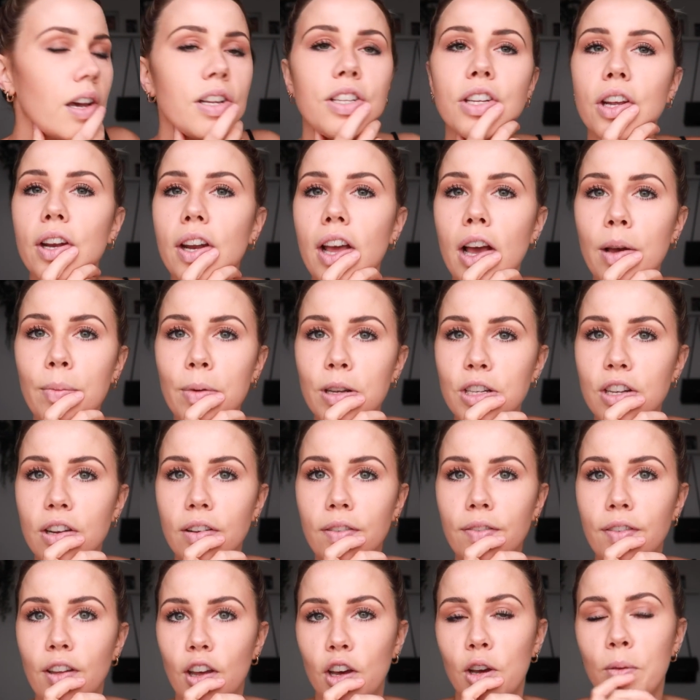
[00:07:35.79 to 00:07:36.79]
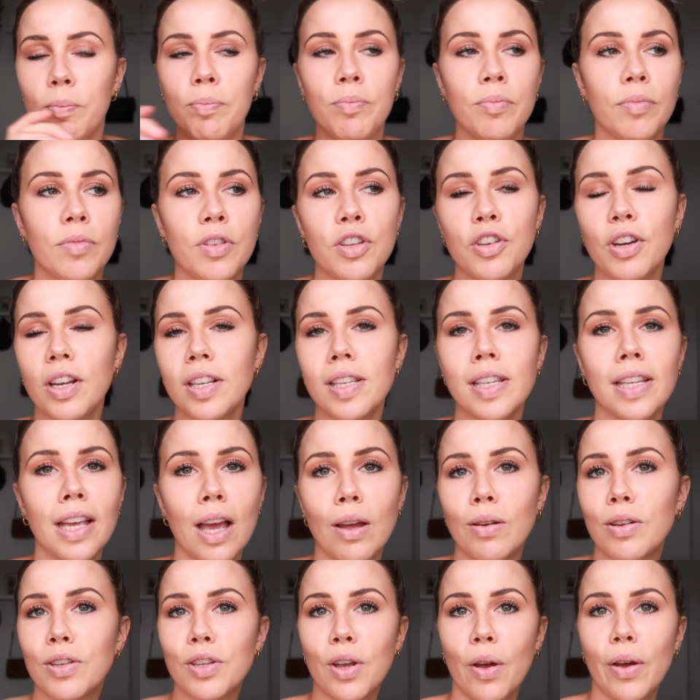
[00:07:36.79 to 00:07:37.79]
Don't know how much I'll film. The dressing
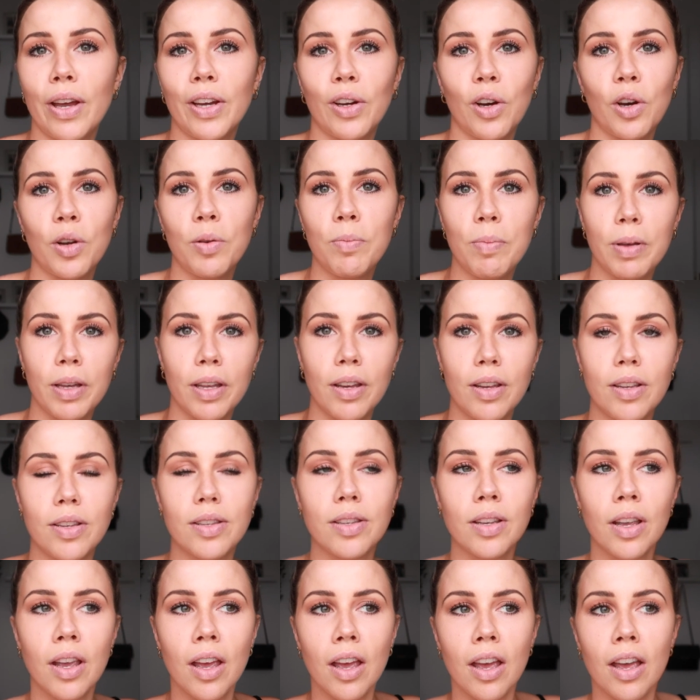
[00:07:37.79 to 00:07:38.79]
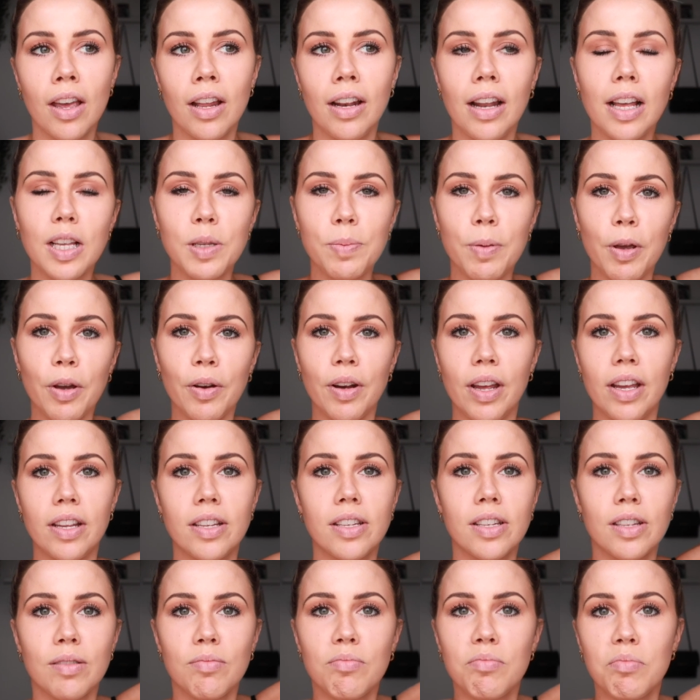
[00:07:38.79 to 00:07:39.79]
gown is going on because, let's be
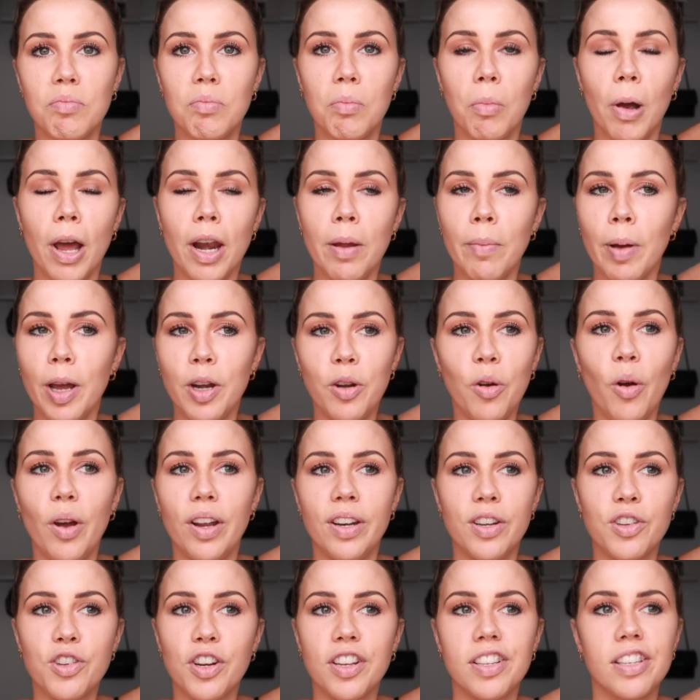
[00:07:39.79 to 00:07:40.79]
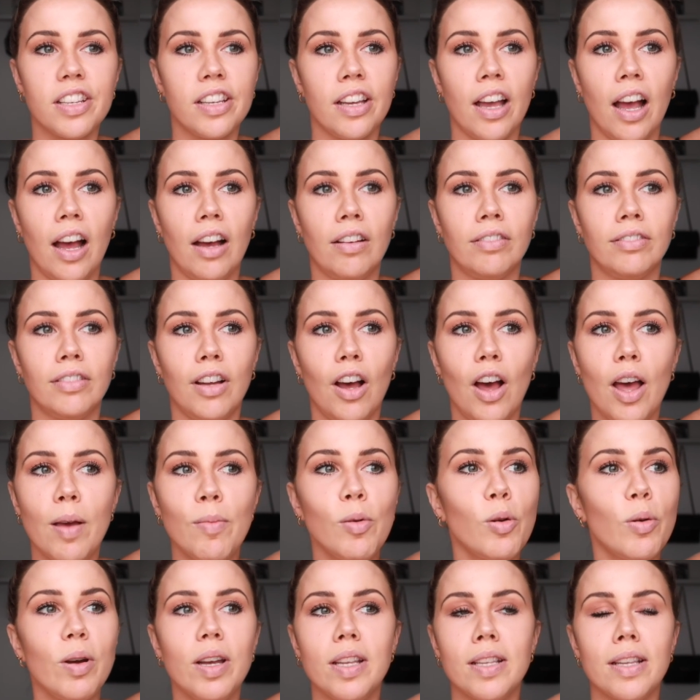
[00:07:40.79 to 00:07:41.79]
honest, when am I not in a dressing gown?
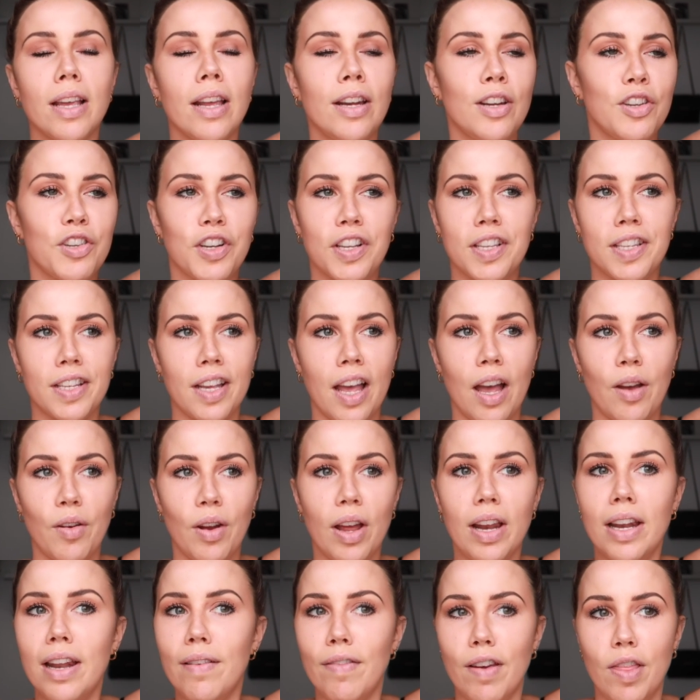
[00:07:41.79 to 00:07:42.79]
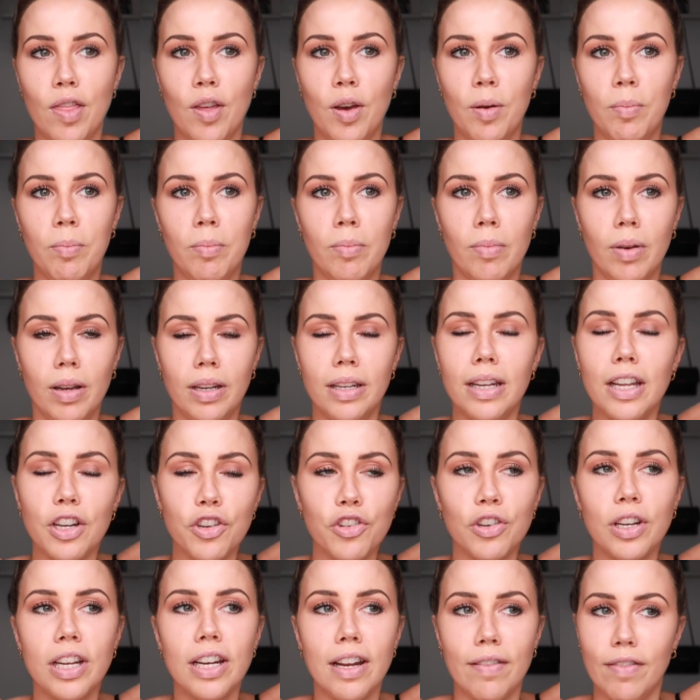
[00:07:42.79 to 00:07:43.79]
I'm always in a dressing gown. I live in them,
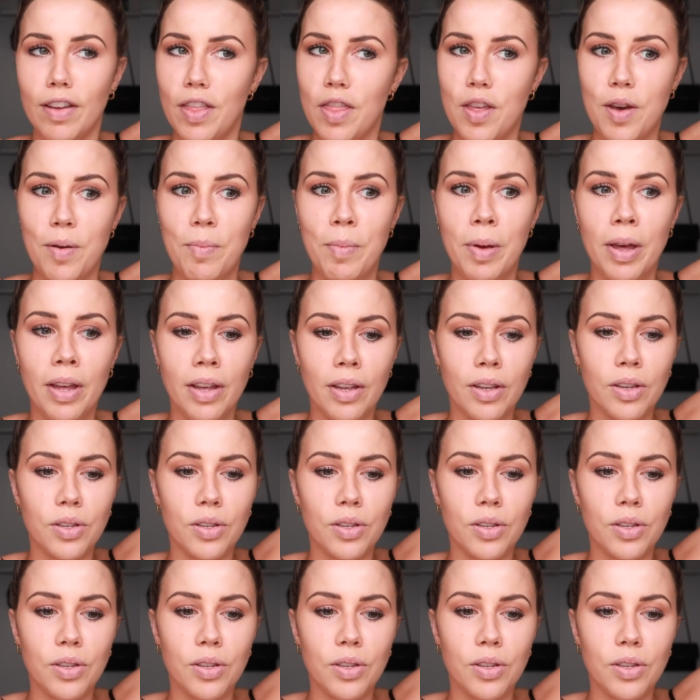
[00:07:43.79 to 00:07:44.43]
literally live in them.